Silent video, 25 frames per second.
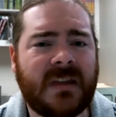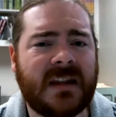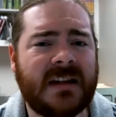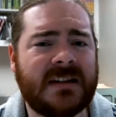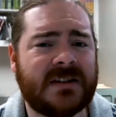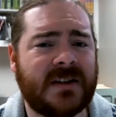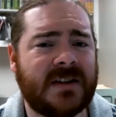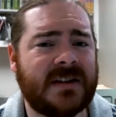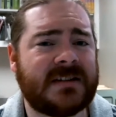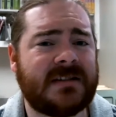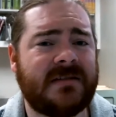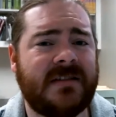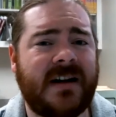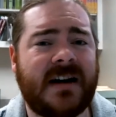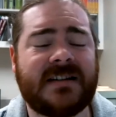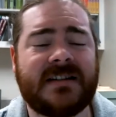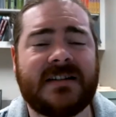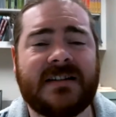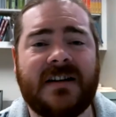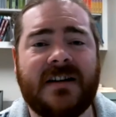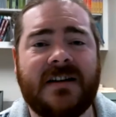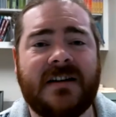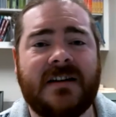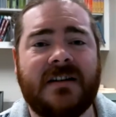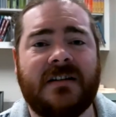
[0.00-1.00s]
So this class is
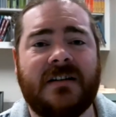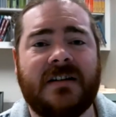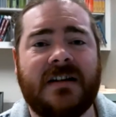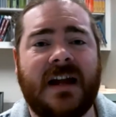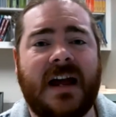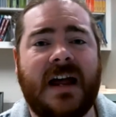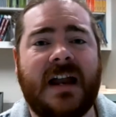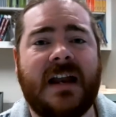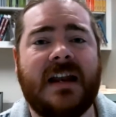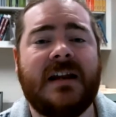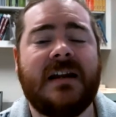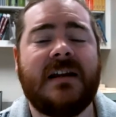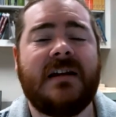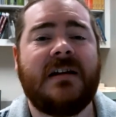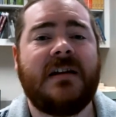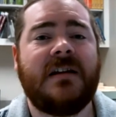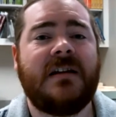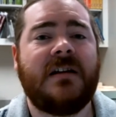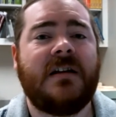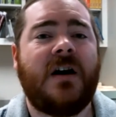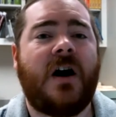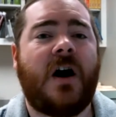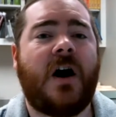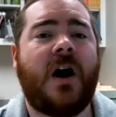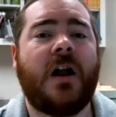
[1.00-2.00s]
going to look at
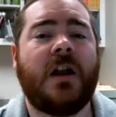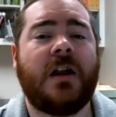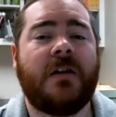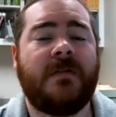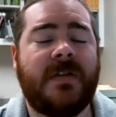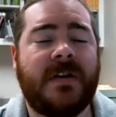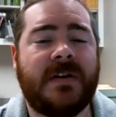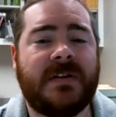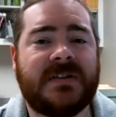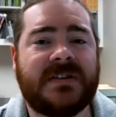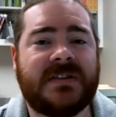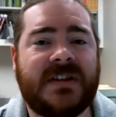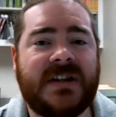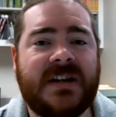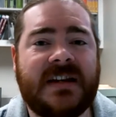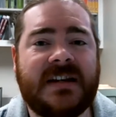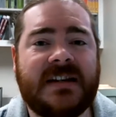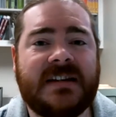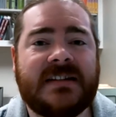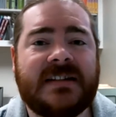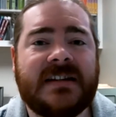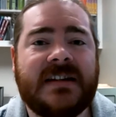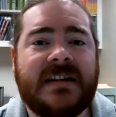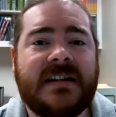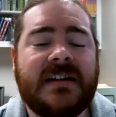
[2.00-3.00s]
all of those
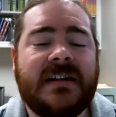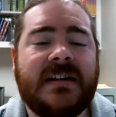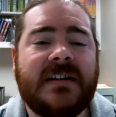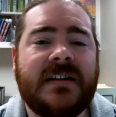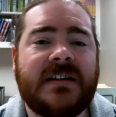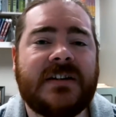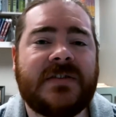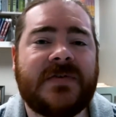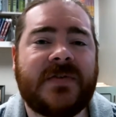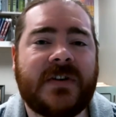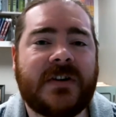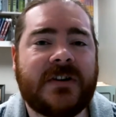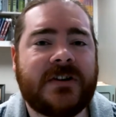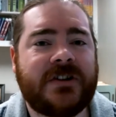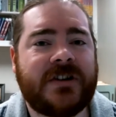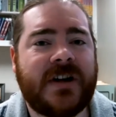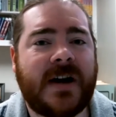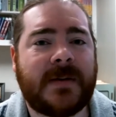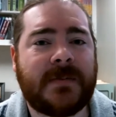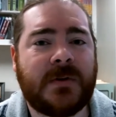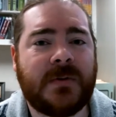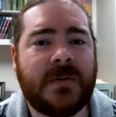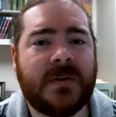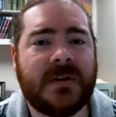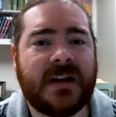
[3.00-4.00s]
things. This first
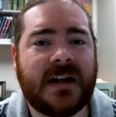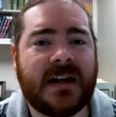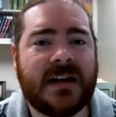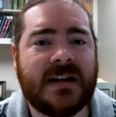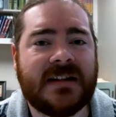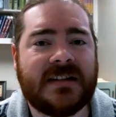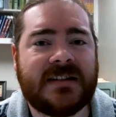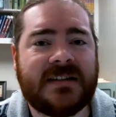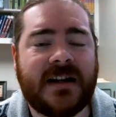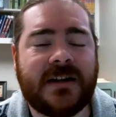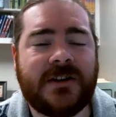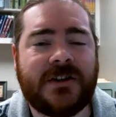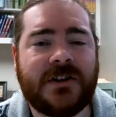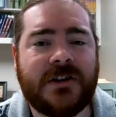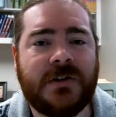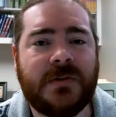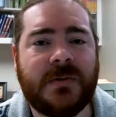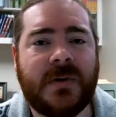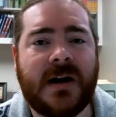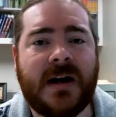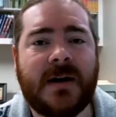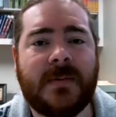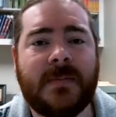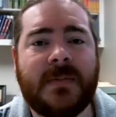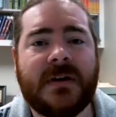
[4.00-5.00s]
chapter really kind of sets you
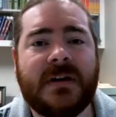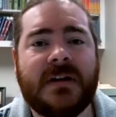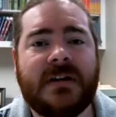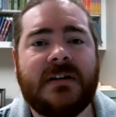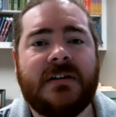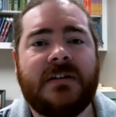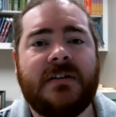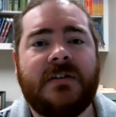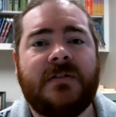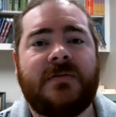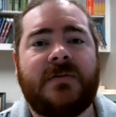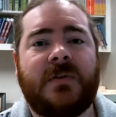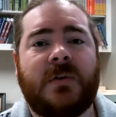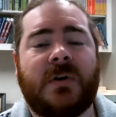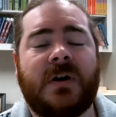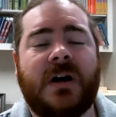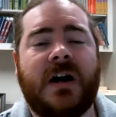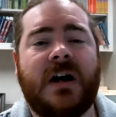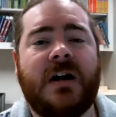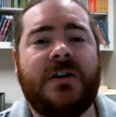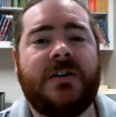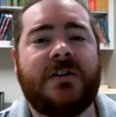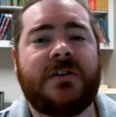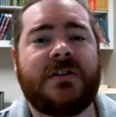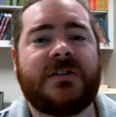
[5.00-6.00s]
up for
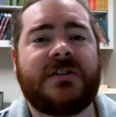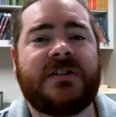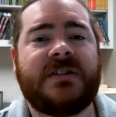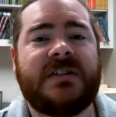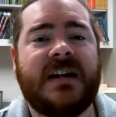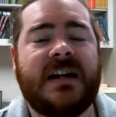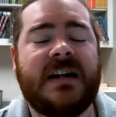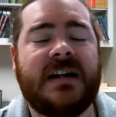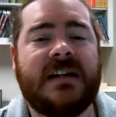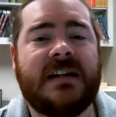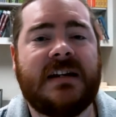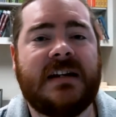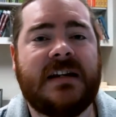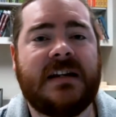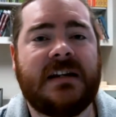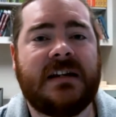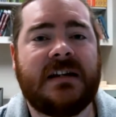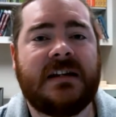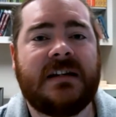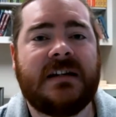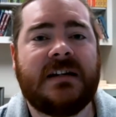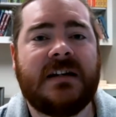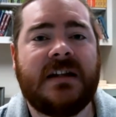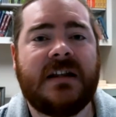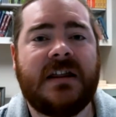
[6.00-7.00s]

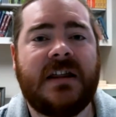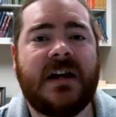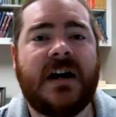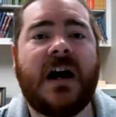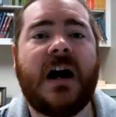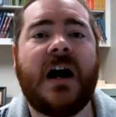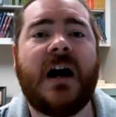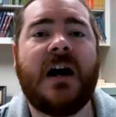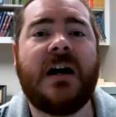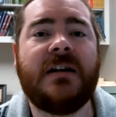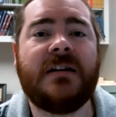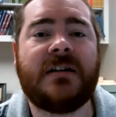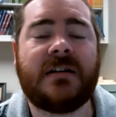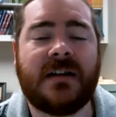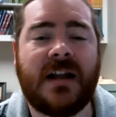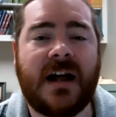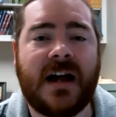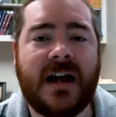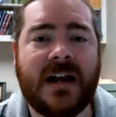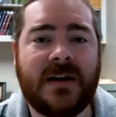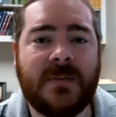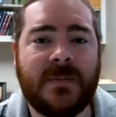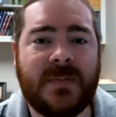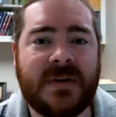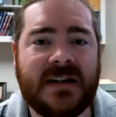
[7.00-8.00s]
understanding the
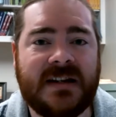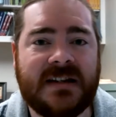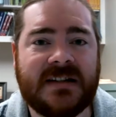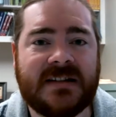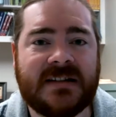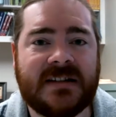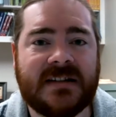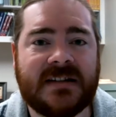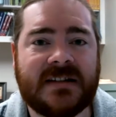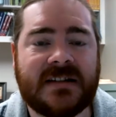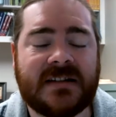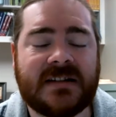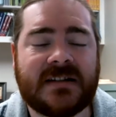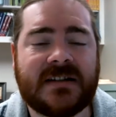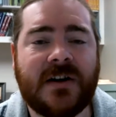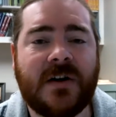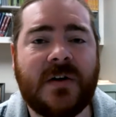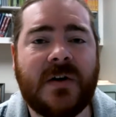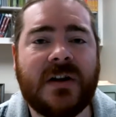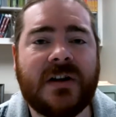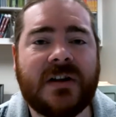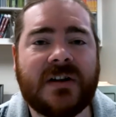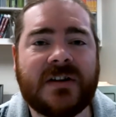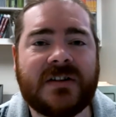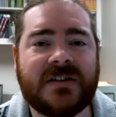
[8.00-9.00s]
underlying pieces. So
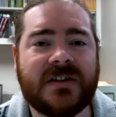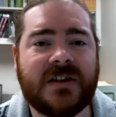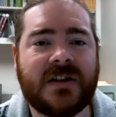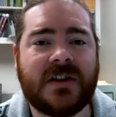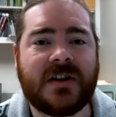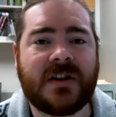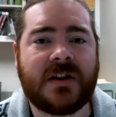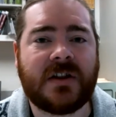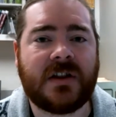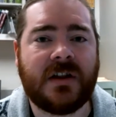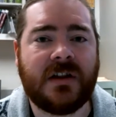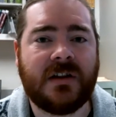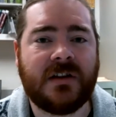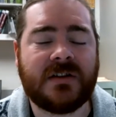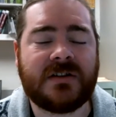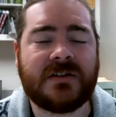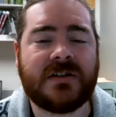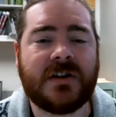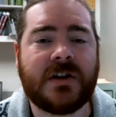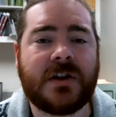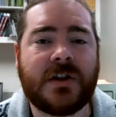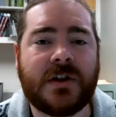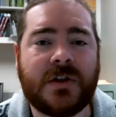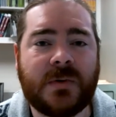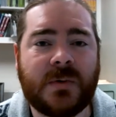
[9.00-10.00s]
it looks
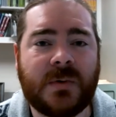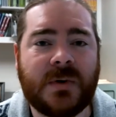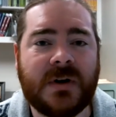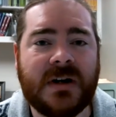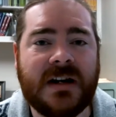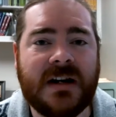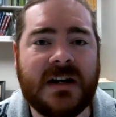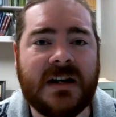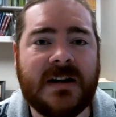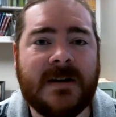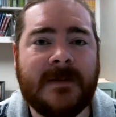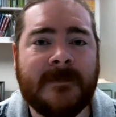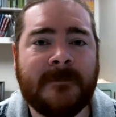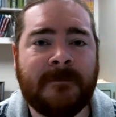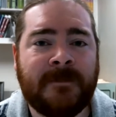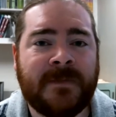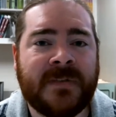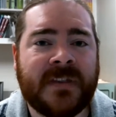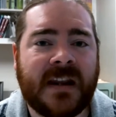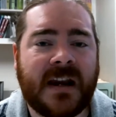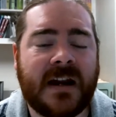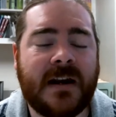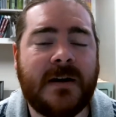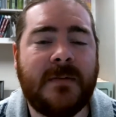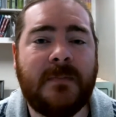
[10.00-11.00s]
at three
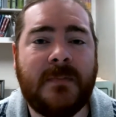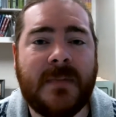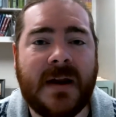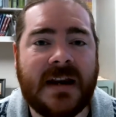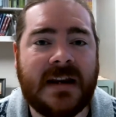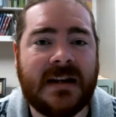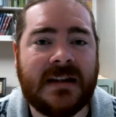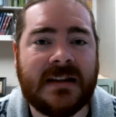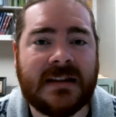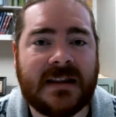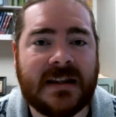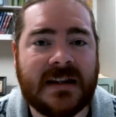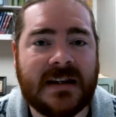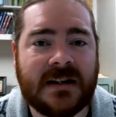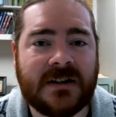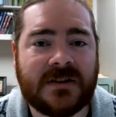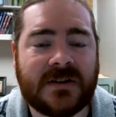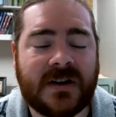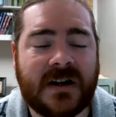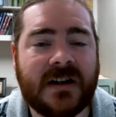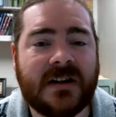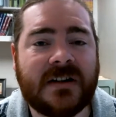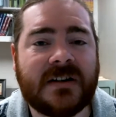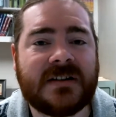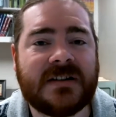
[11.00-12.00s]
kind of main things,
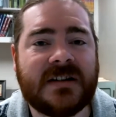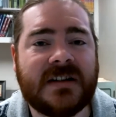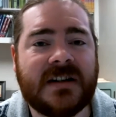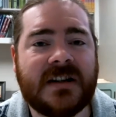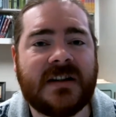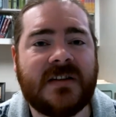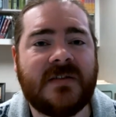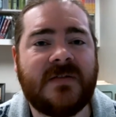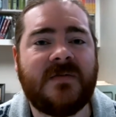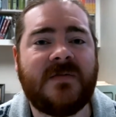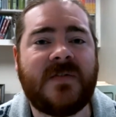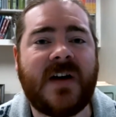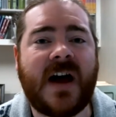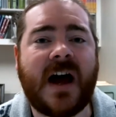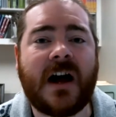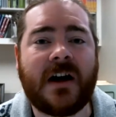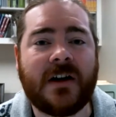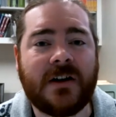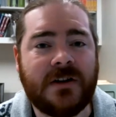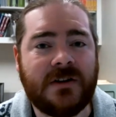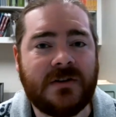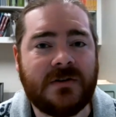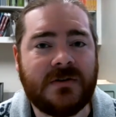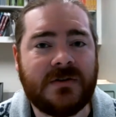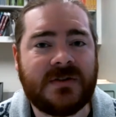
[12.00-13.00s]
right? It looks at the
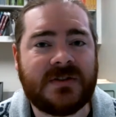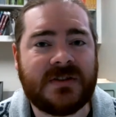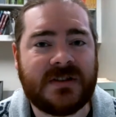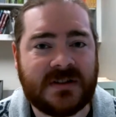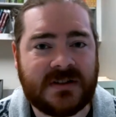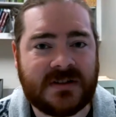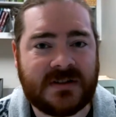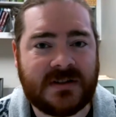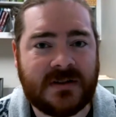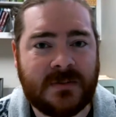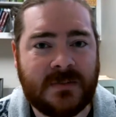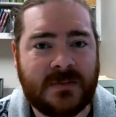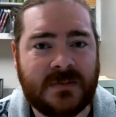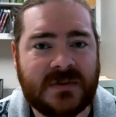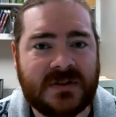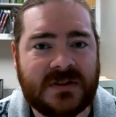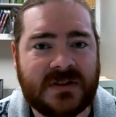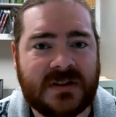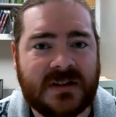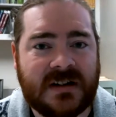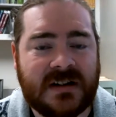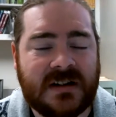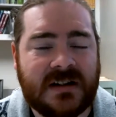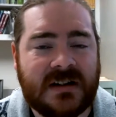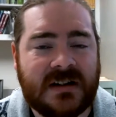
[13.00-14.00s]
value systems.